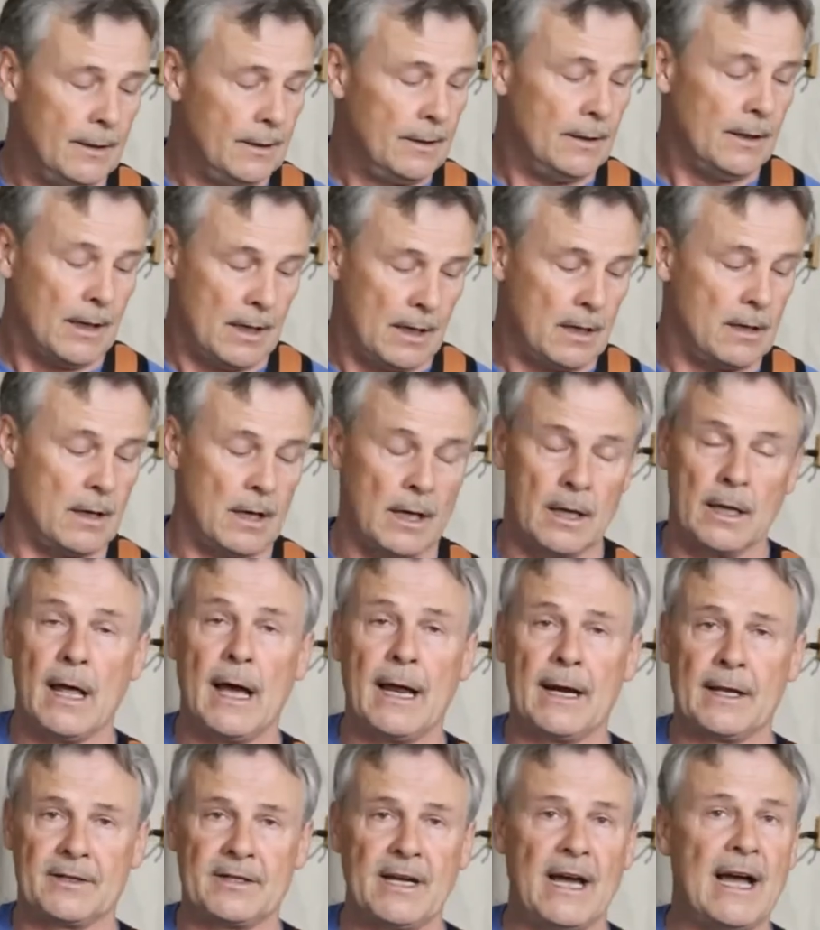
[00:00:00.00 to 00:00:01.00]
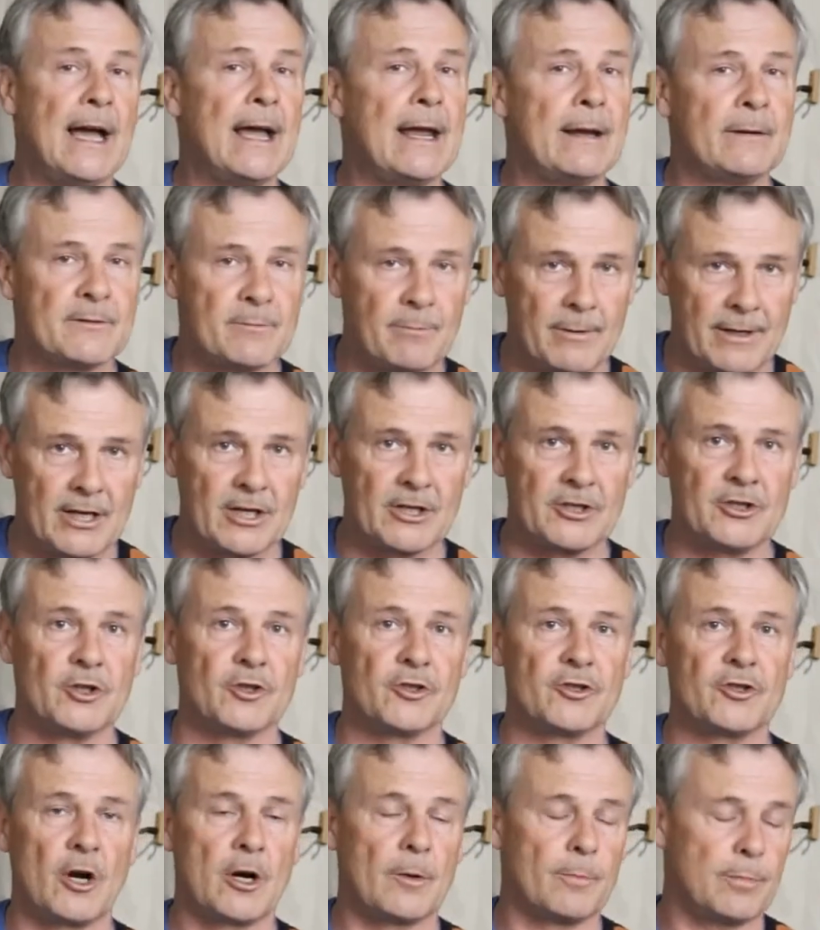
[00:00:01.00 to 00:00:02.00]
A lot of times, because you'll
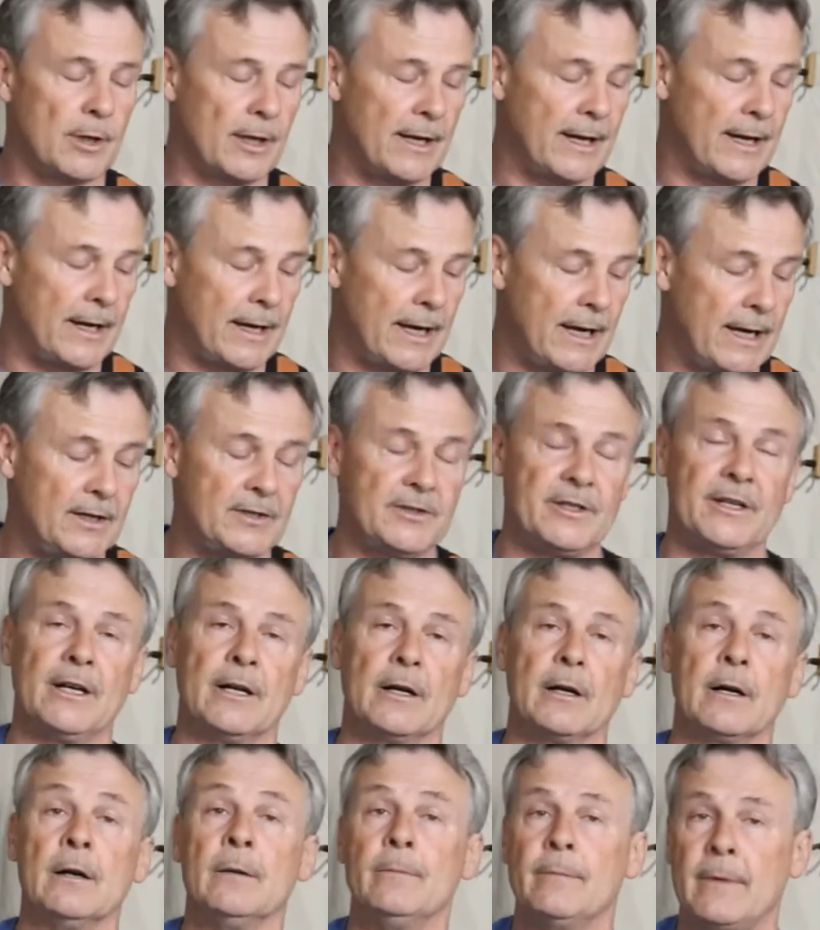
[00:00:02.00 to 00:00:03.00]
start playing easier